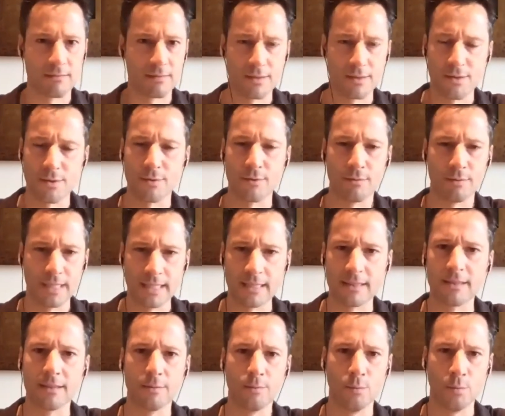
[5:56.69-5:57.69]
So, yeah,
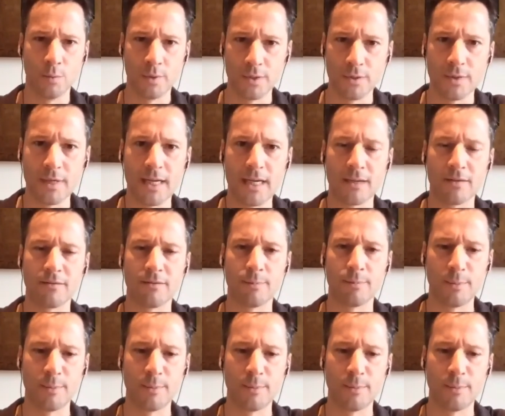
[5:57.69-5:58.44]
we do have